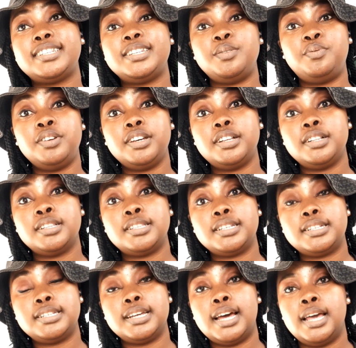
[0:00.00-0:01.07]
difficult
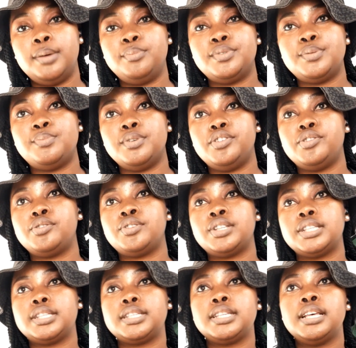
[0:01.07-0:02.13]
at times
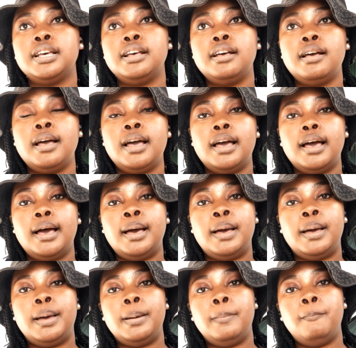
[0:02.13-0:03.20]
because
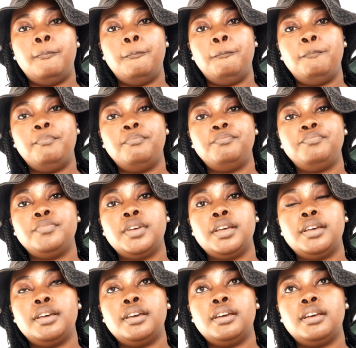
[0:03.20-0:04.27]
um
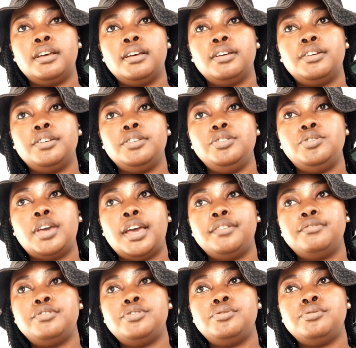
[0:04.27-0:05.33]
you
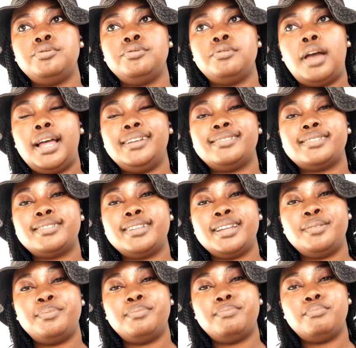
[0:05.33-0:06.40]
have to
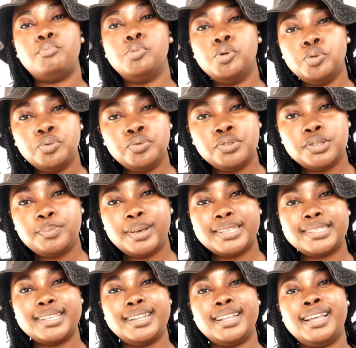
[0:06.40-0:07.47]
understand moods,
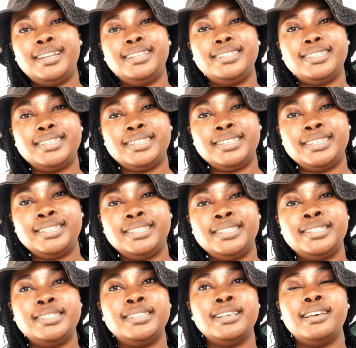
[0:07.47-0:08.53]

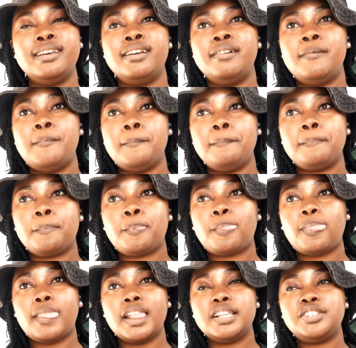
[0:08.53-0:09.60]
personalities,
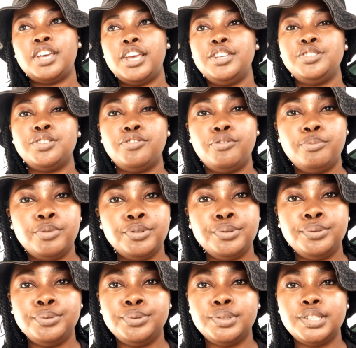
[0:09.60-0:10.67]
change of
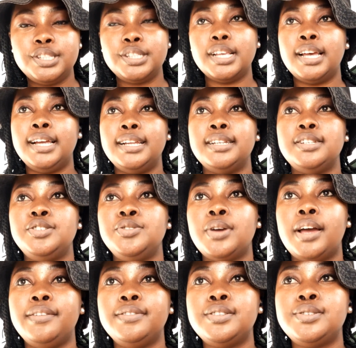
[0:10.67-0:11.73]
moods, and you
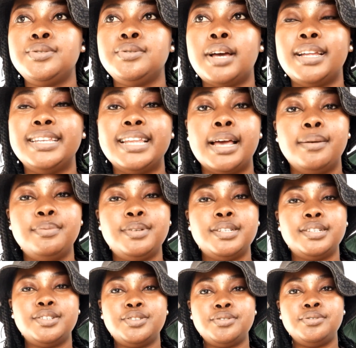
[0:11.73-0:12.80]
have to
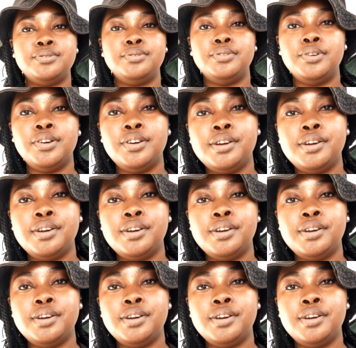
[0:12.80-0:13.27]
adapt to,